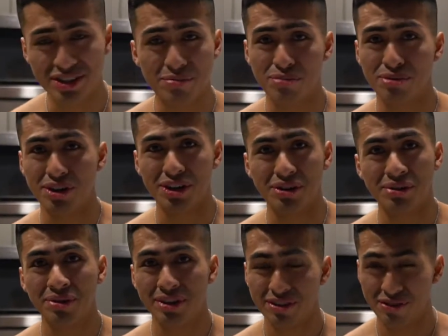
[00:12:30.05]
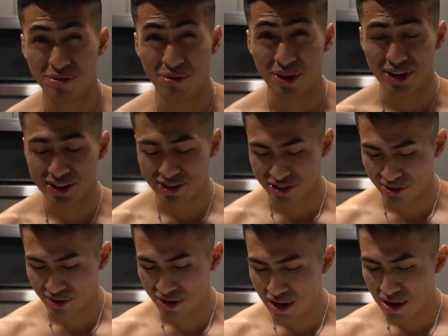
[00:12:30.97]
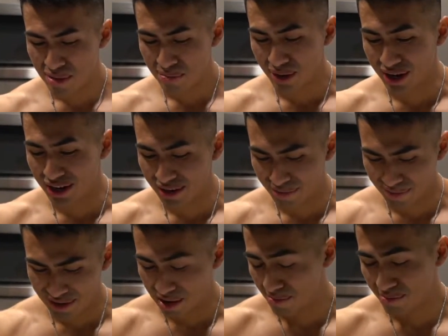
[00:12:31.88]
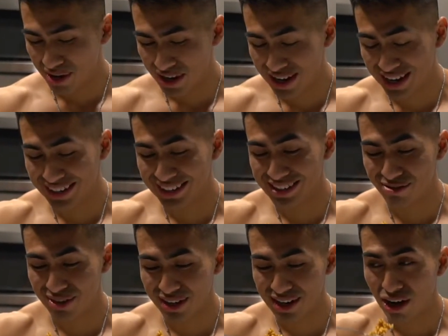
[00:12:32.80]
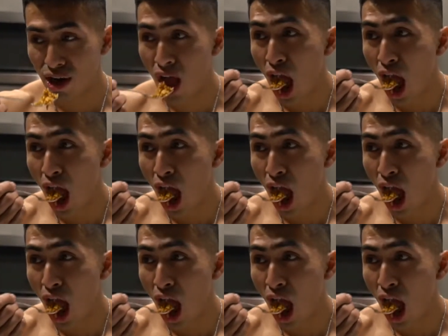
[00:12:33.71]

in the burrito if you wanted to, but I need this right now.